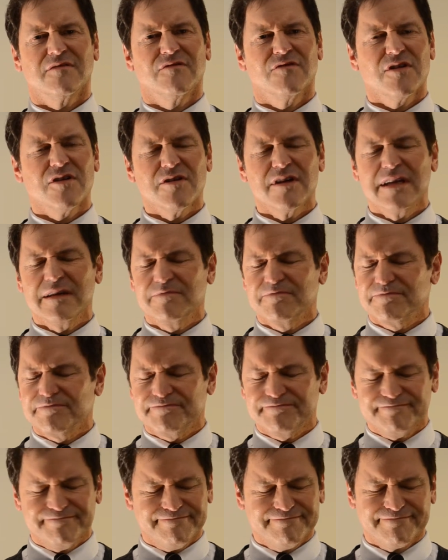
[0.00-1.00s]
very
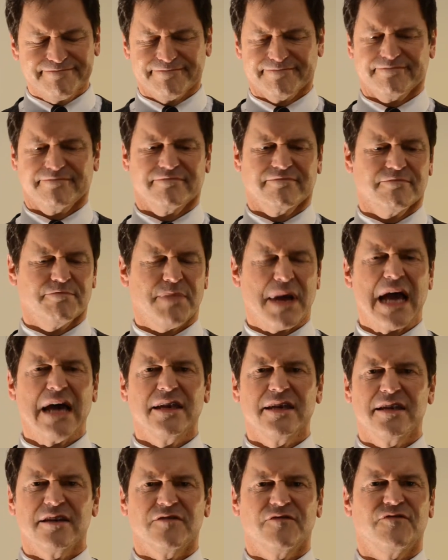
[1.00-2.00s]

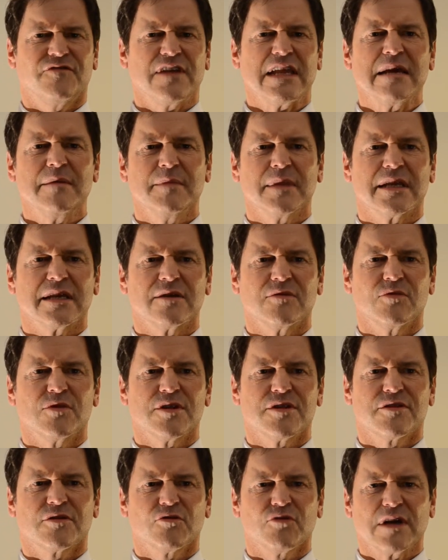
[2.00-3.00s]
bonded family
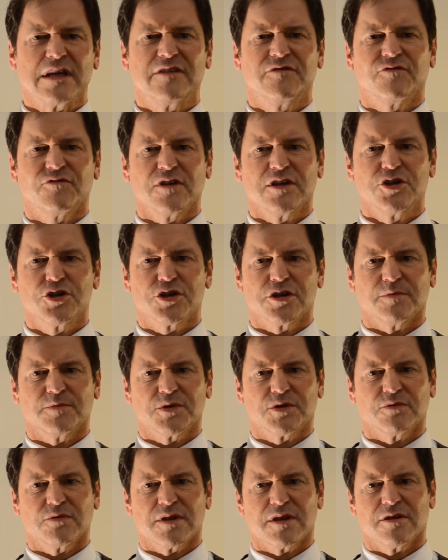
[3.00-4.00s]
with great
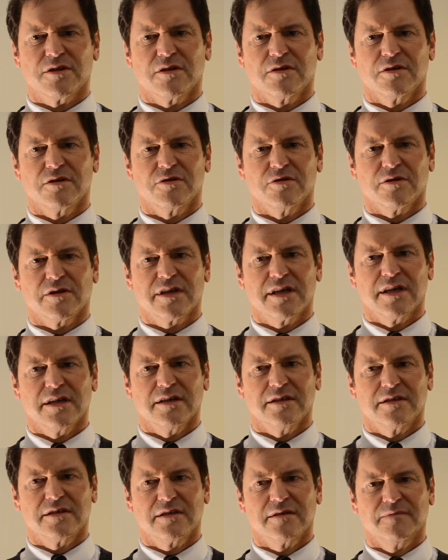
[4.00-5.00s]
friendships with your
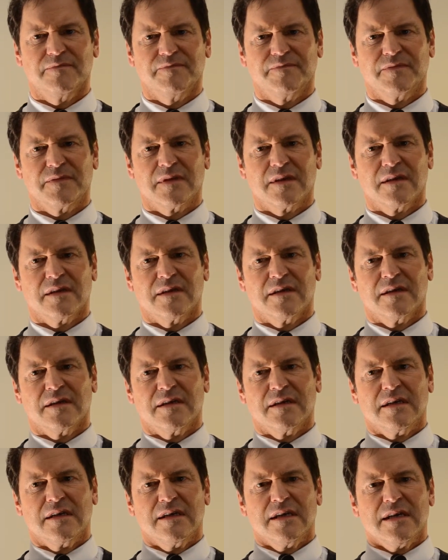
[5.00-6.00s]
kids.
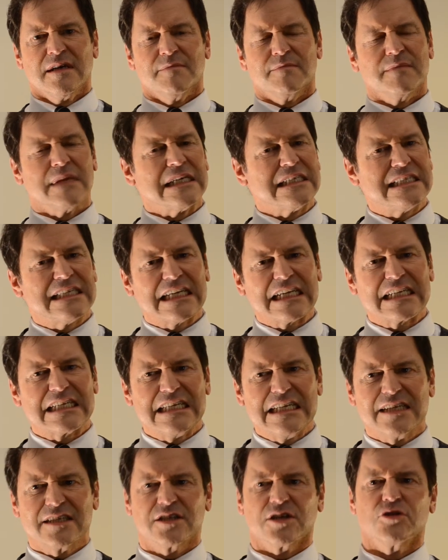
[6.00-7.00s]
My
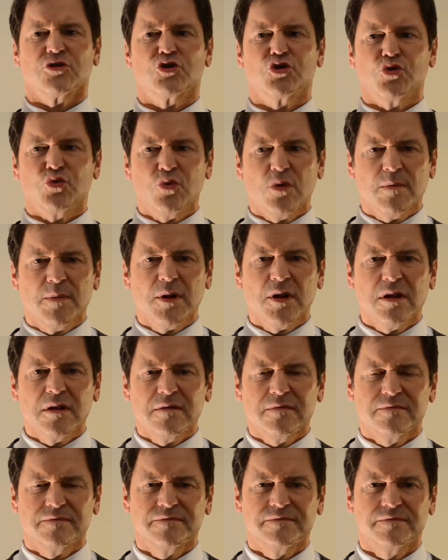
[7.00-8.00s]
techniques are doable,
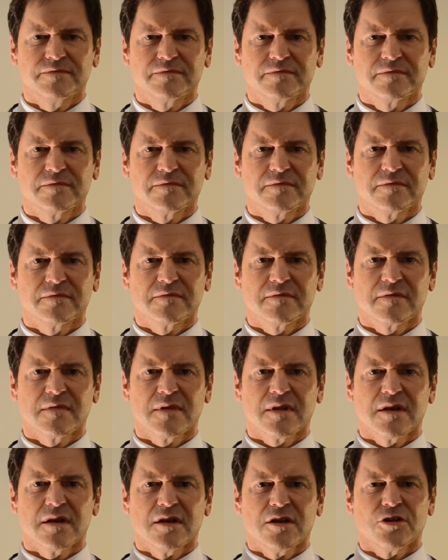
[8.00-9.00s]

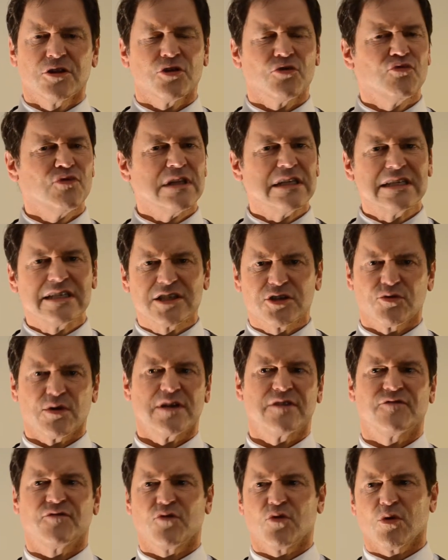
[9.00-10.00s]
they're really
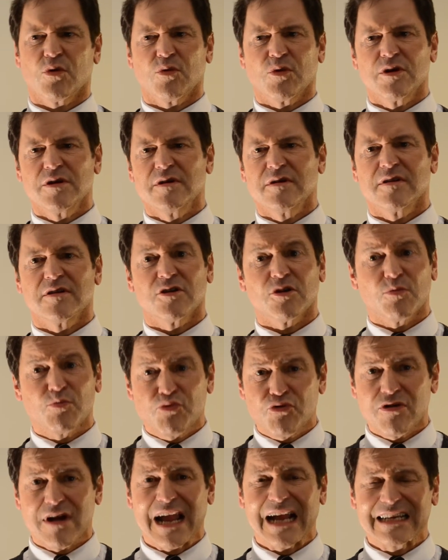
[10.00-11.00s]
straightforward, they're
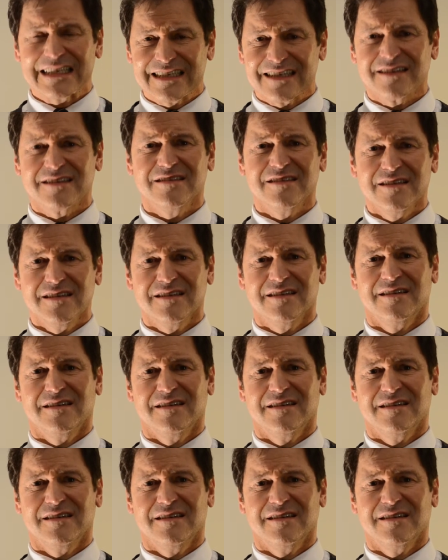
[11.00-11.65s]
practical,